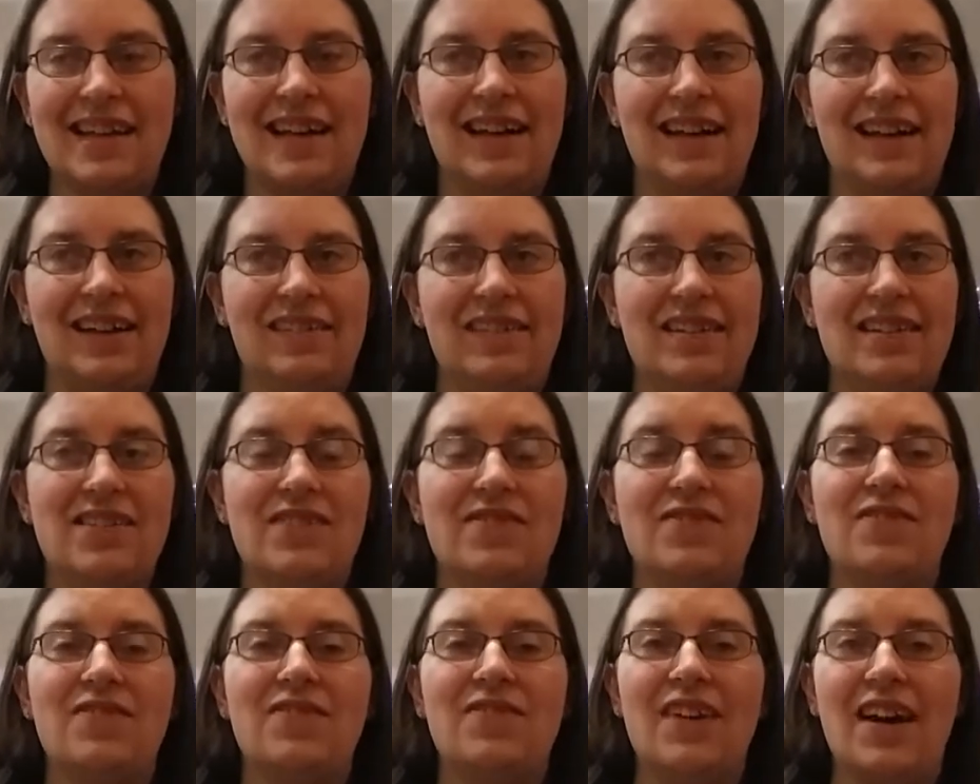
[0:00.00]

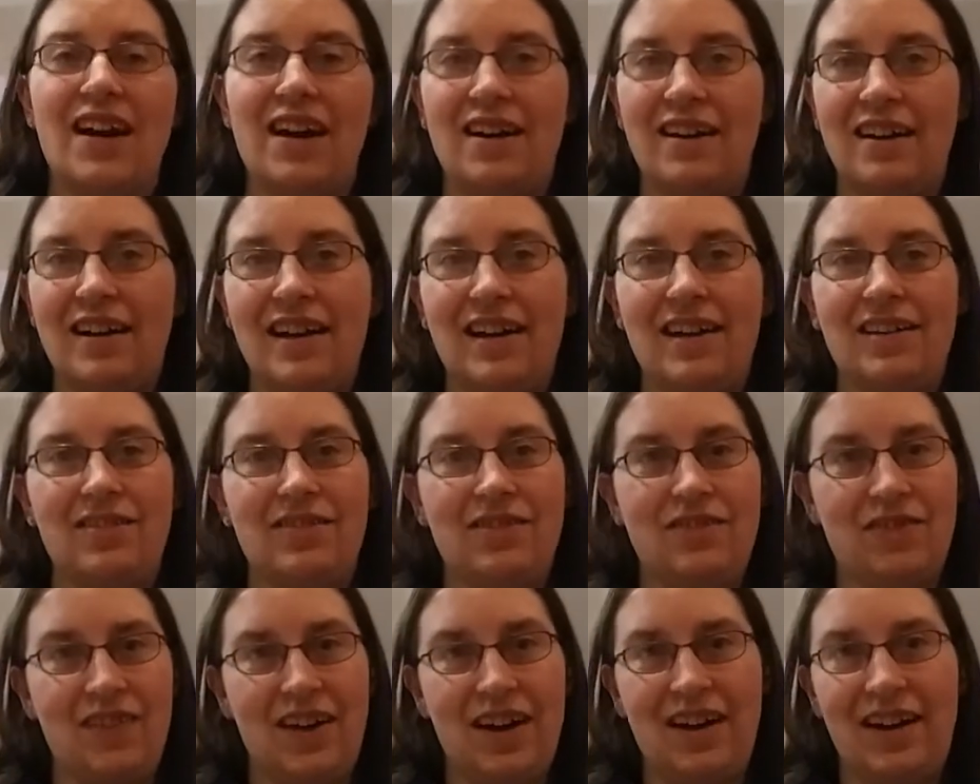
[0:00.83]
It's very,
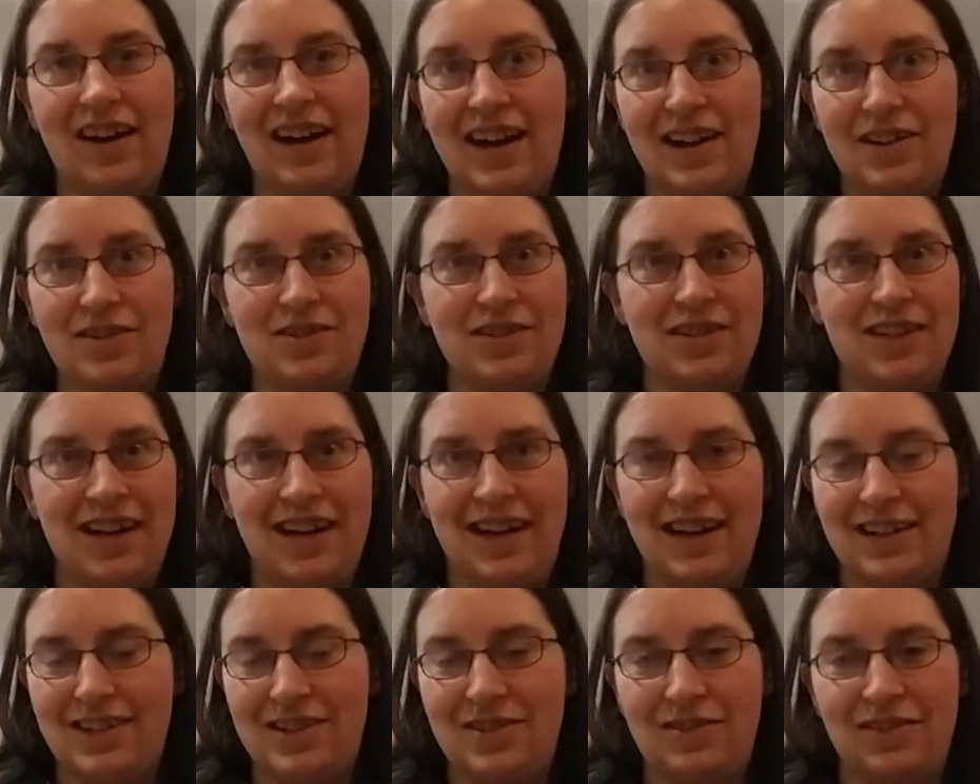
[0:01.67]
very
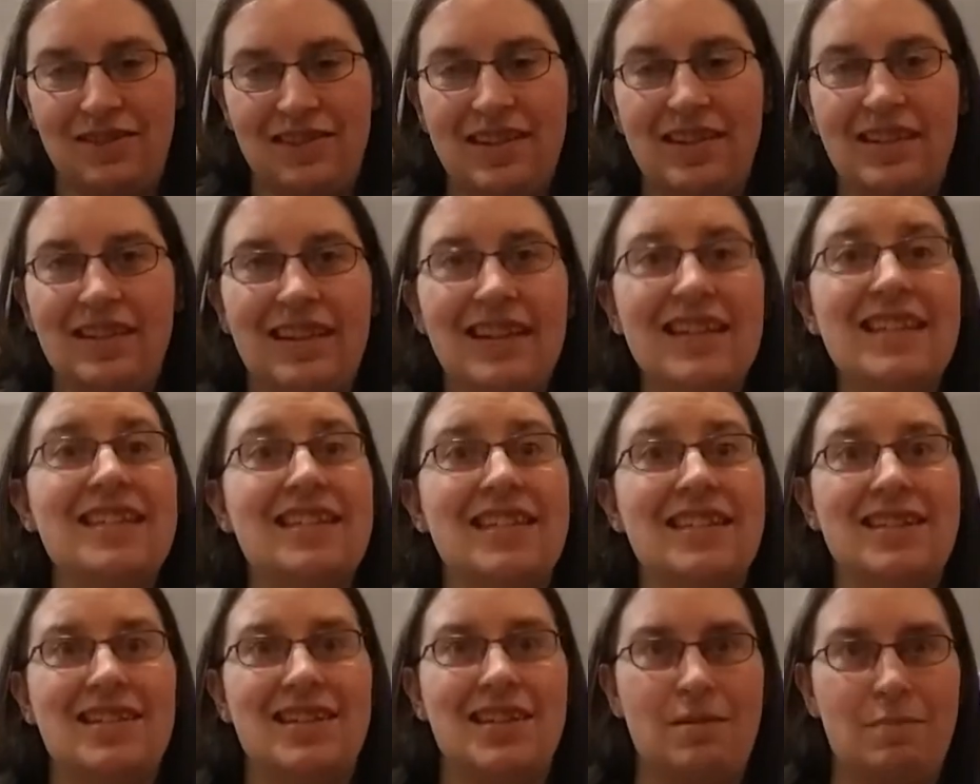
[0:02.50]
entertaining to
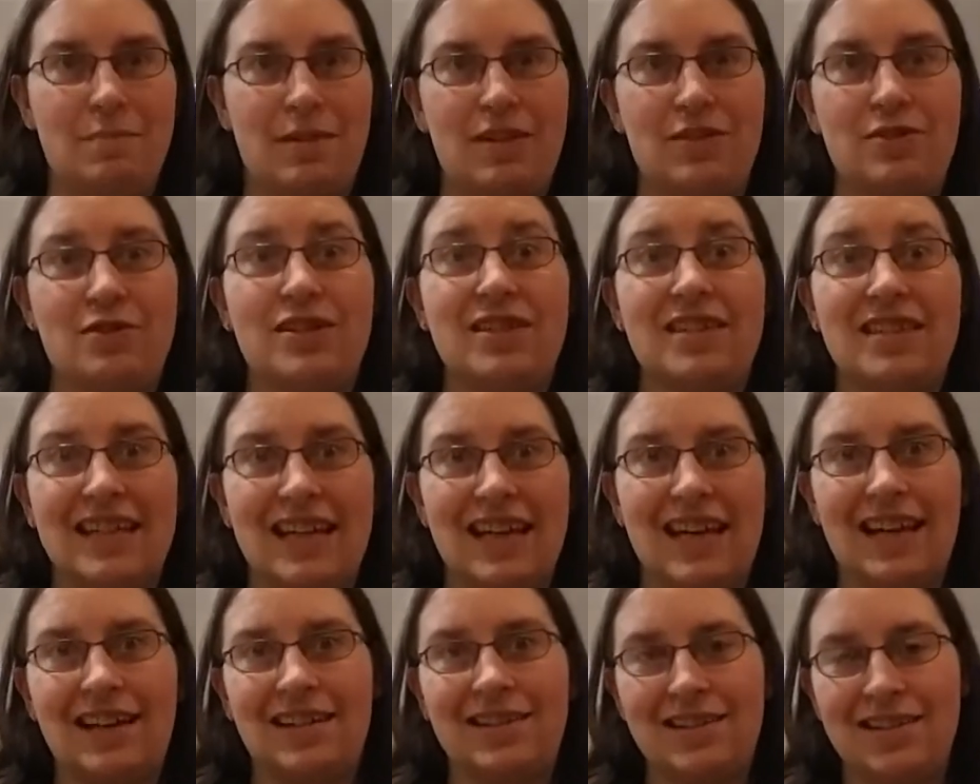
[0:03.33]
listen to the mothers
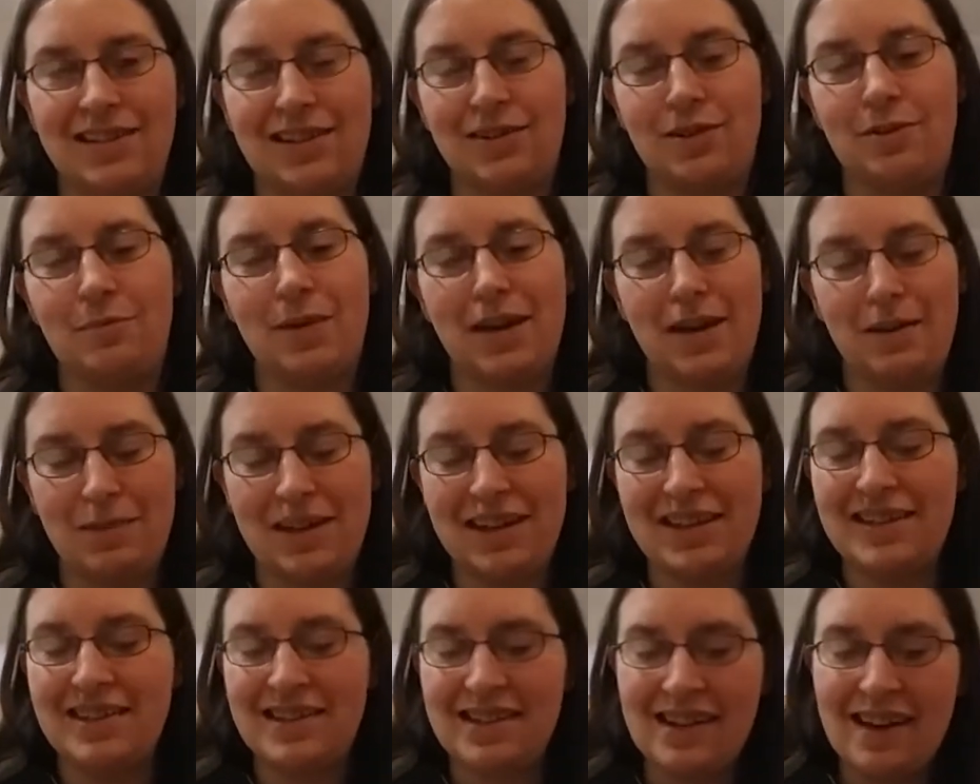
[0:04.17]
singing to their
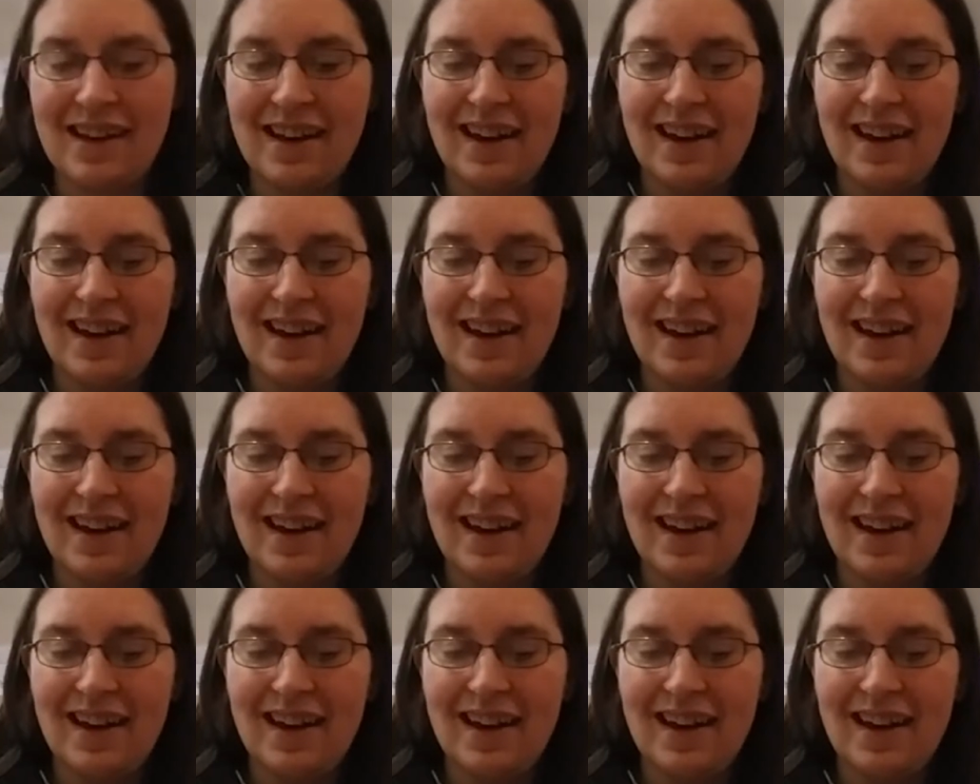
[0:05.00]
babies.